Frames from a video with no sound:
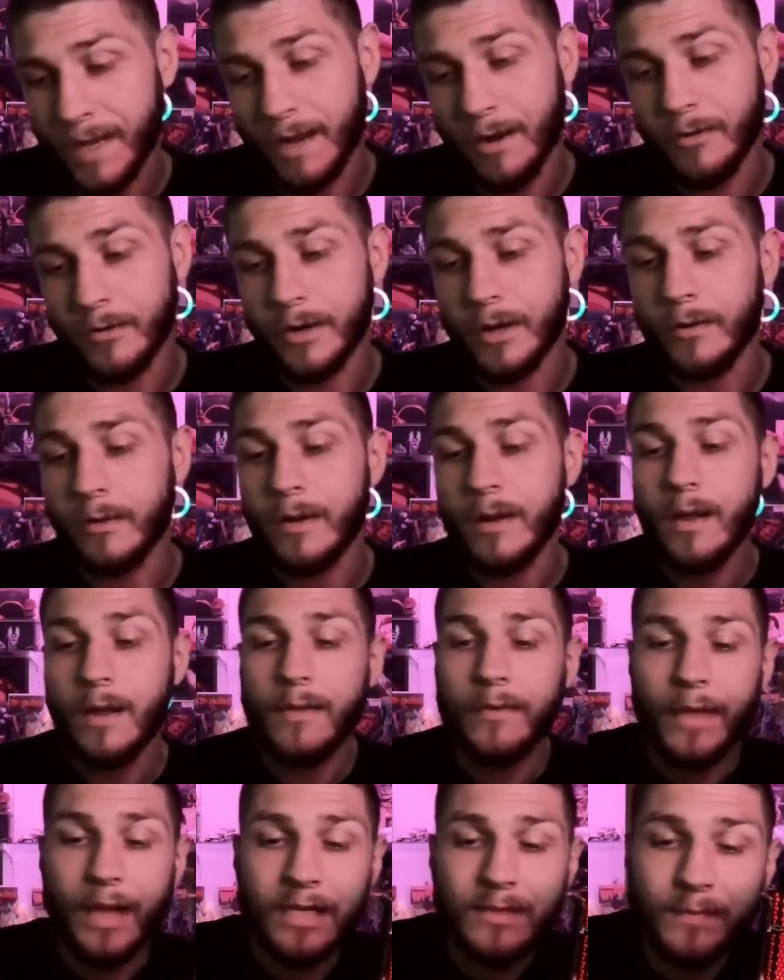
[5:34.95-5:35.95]
I don't know.
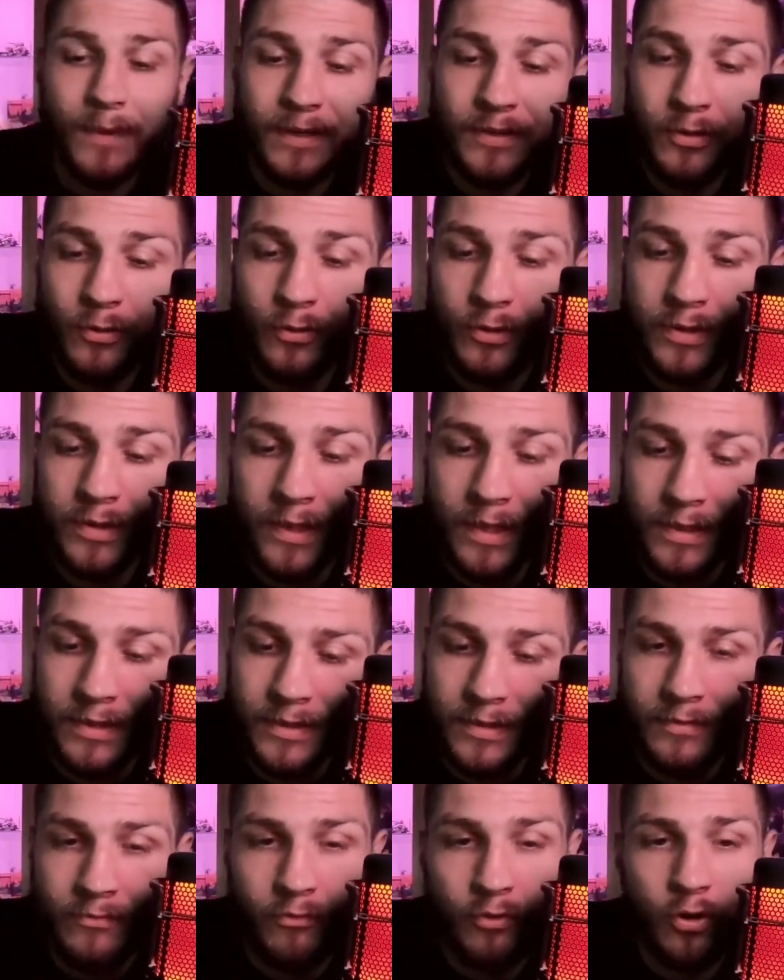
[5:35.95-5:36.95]
That's my 2
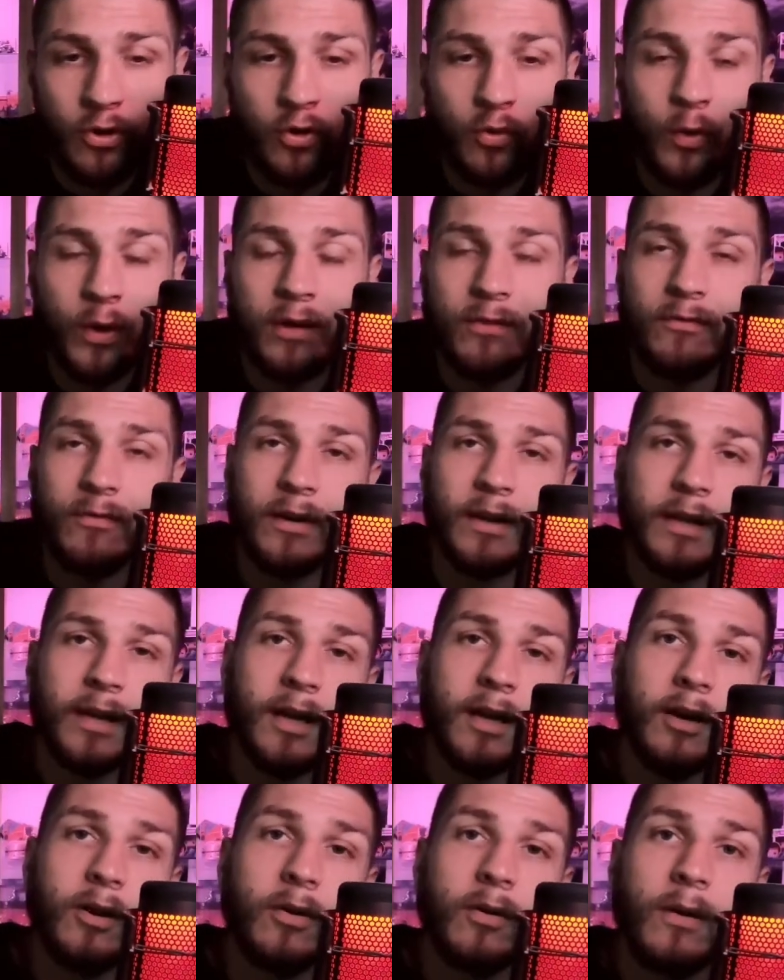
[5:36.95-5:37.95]
cents. Real quick
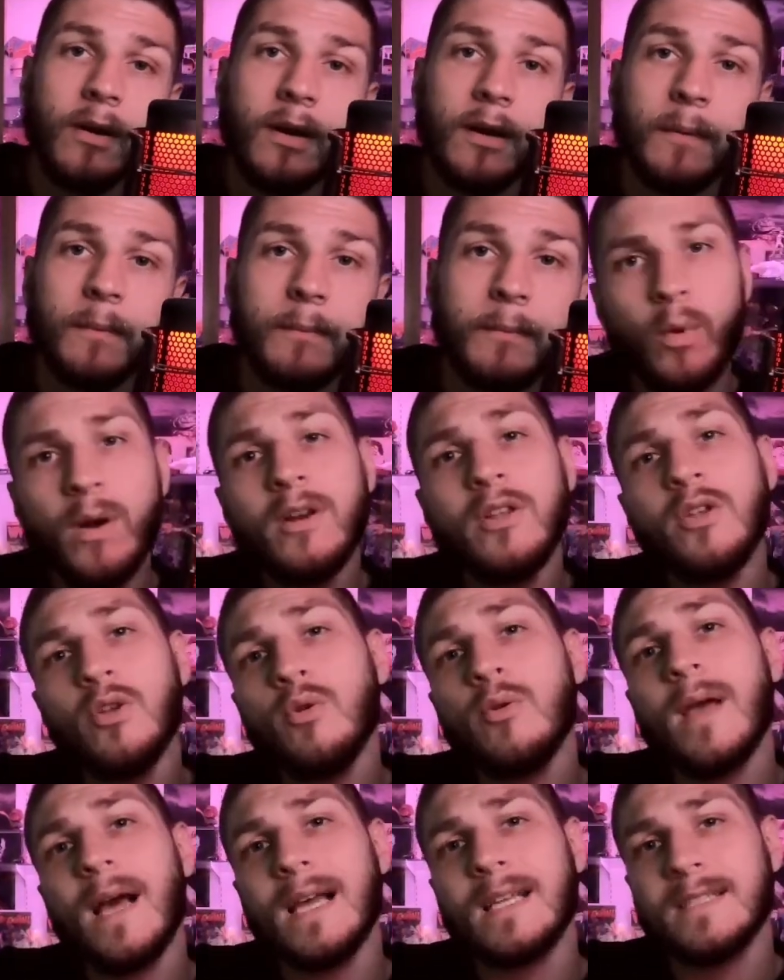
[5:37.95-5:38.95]
video. But what do
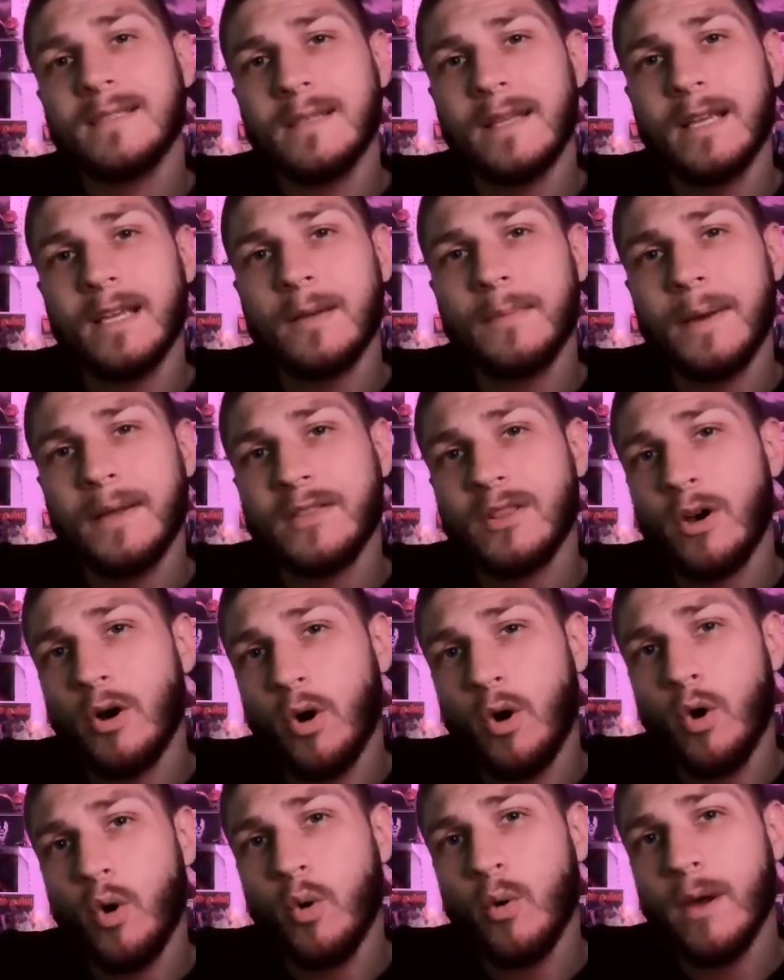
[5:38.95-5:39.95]
you guys think about
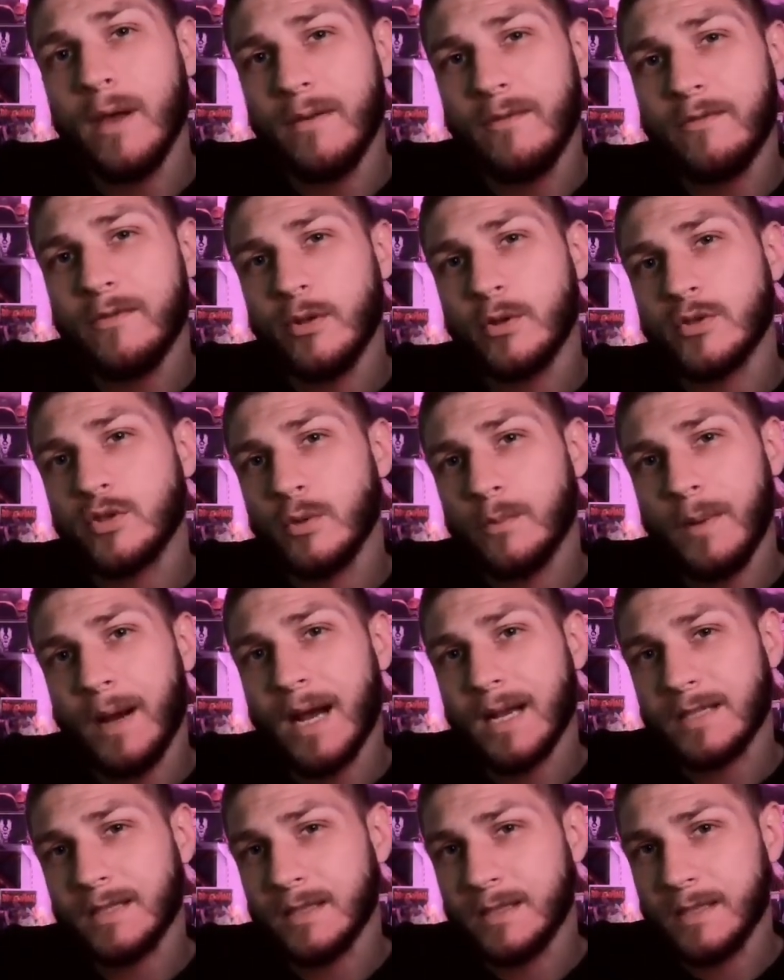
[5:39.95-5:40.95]
the whole influencer
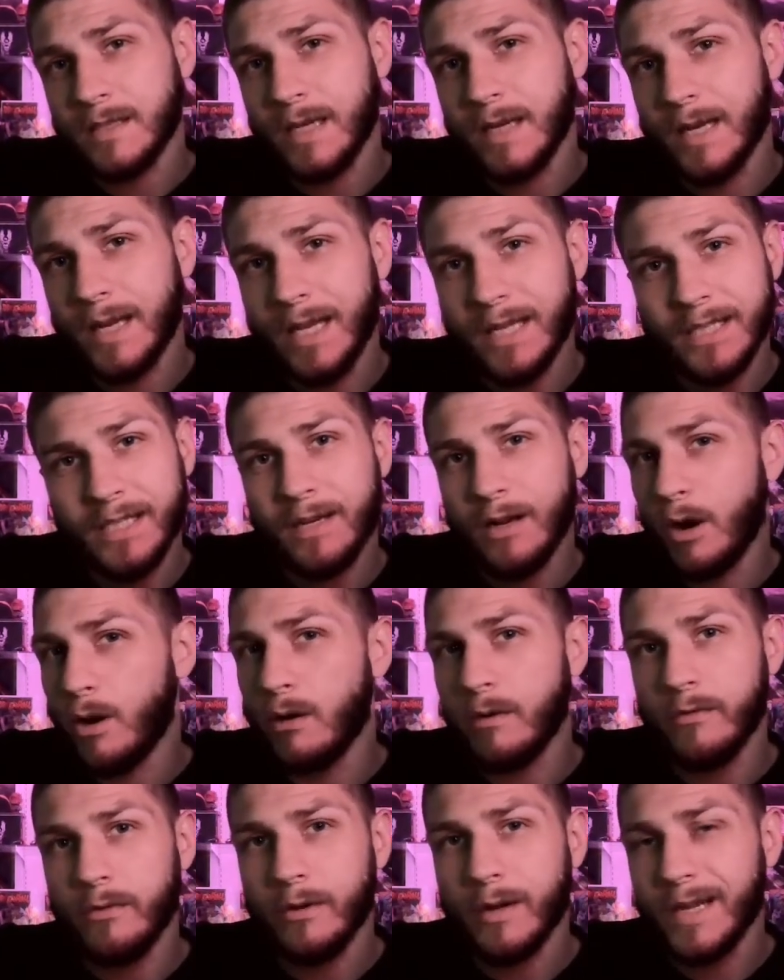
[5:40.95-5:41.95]
boxing scene? Is it
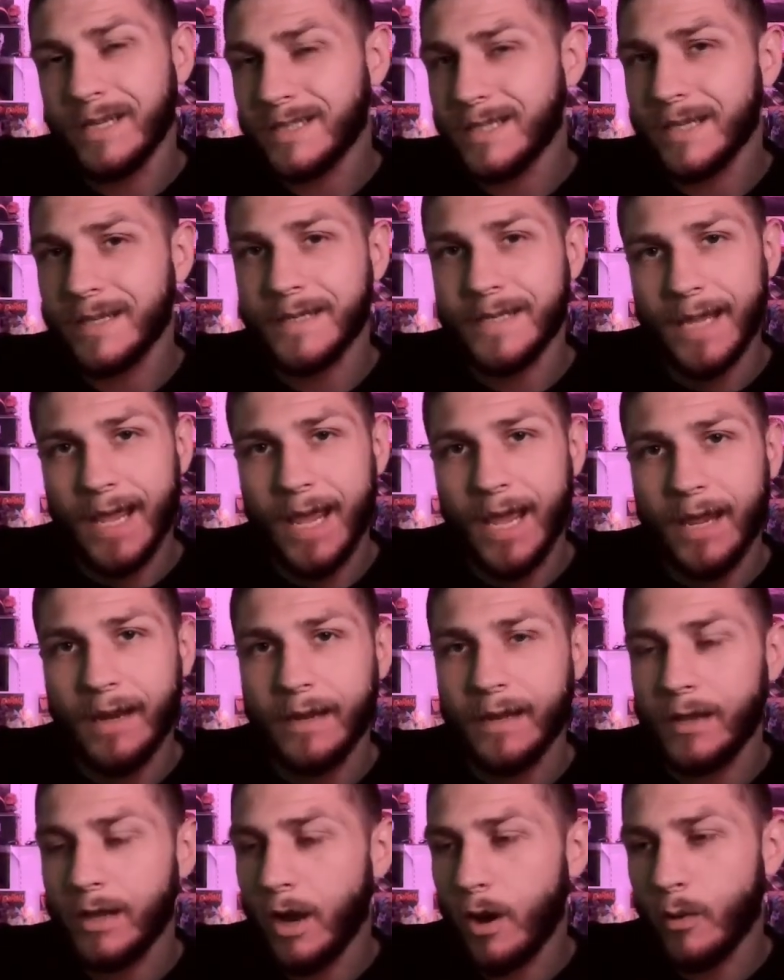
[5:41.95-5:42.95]
over? Is it
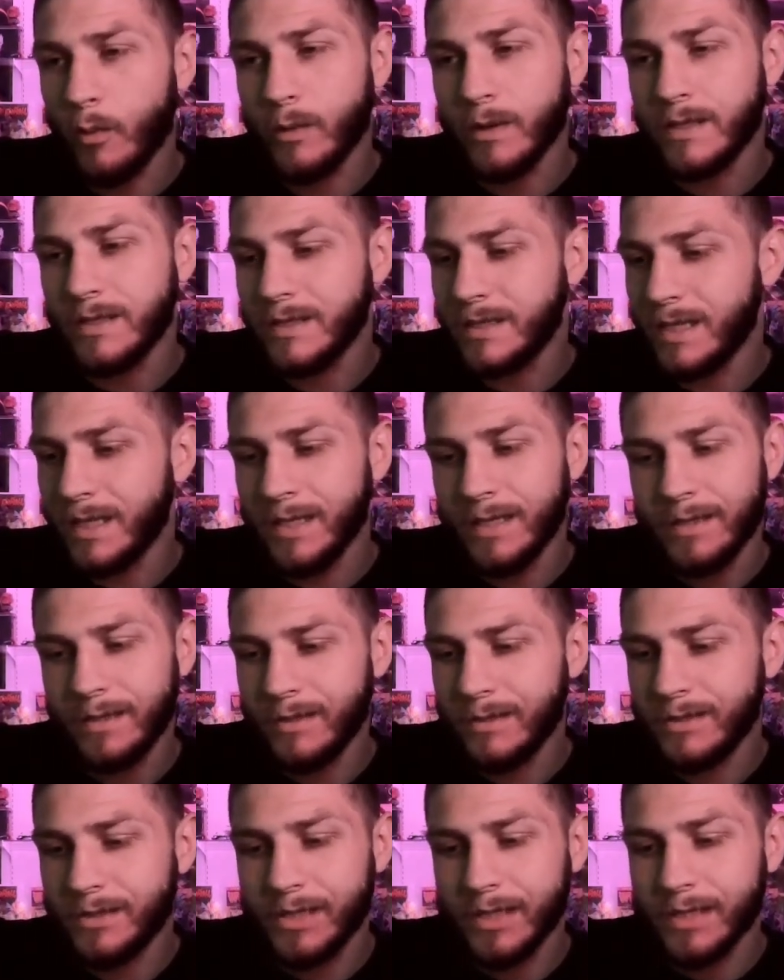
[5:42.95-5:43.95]
dead? Are we
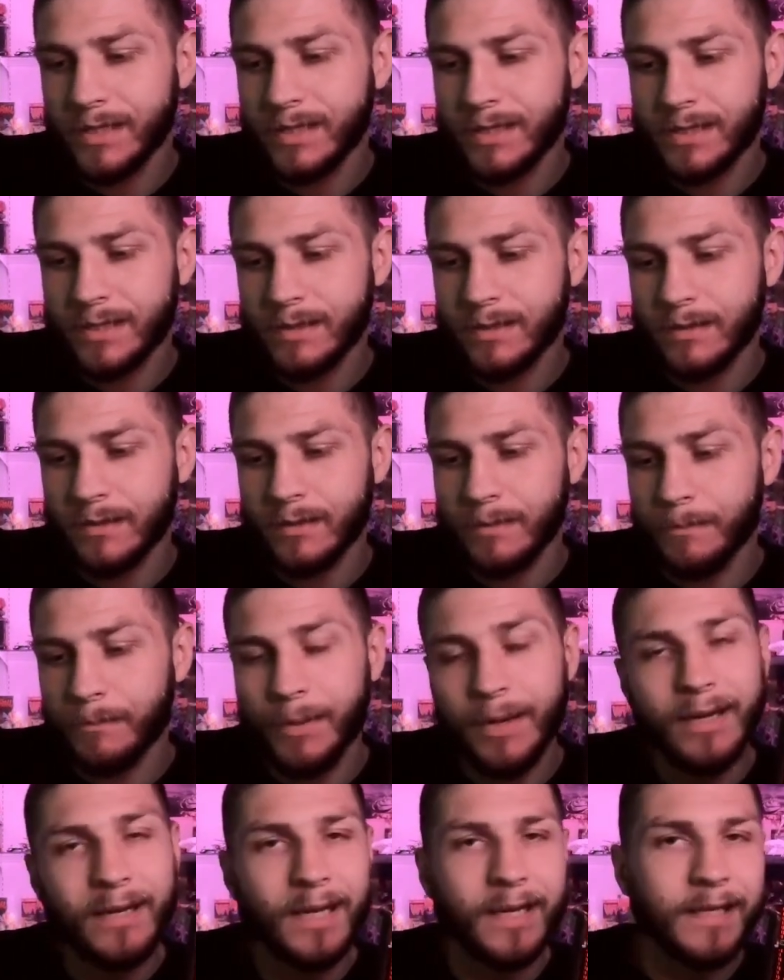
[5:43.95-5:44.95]
just
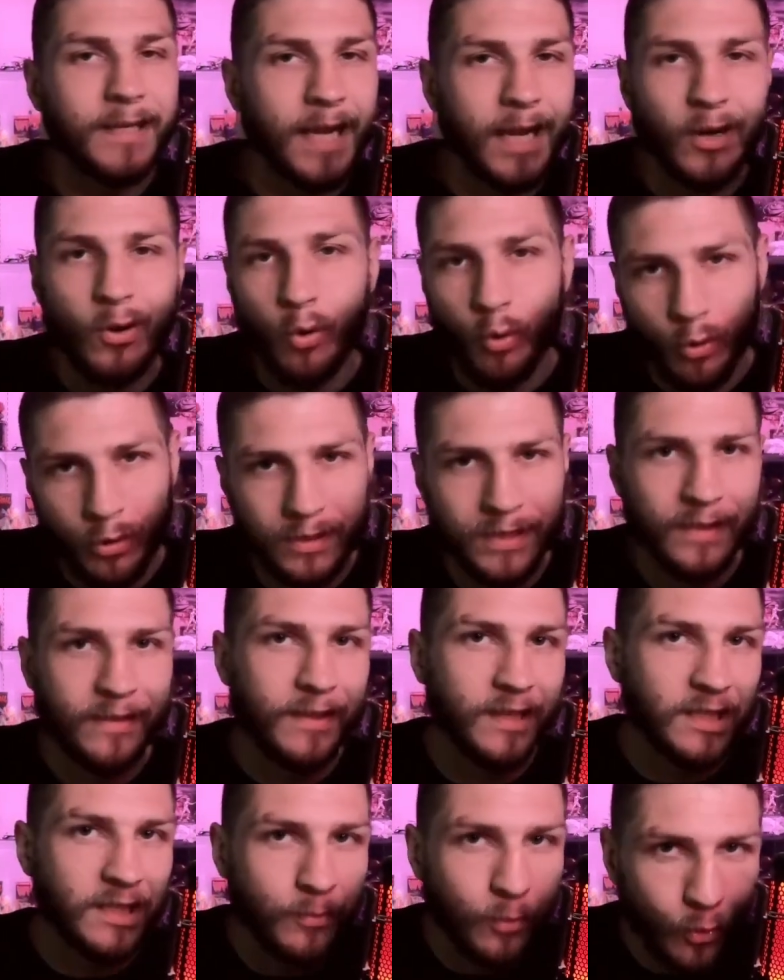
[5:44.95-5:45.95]
beating a dead horse
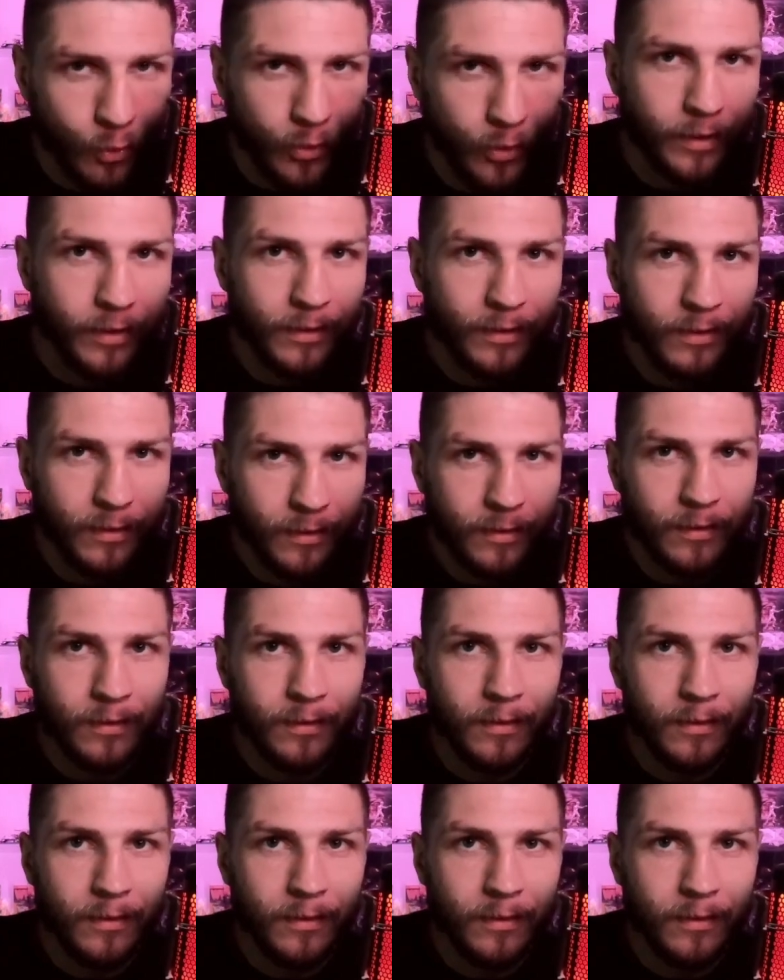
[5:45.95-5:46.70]
at this point?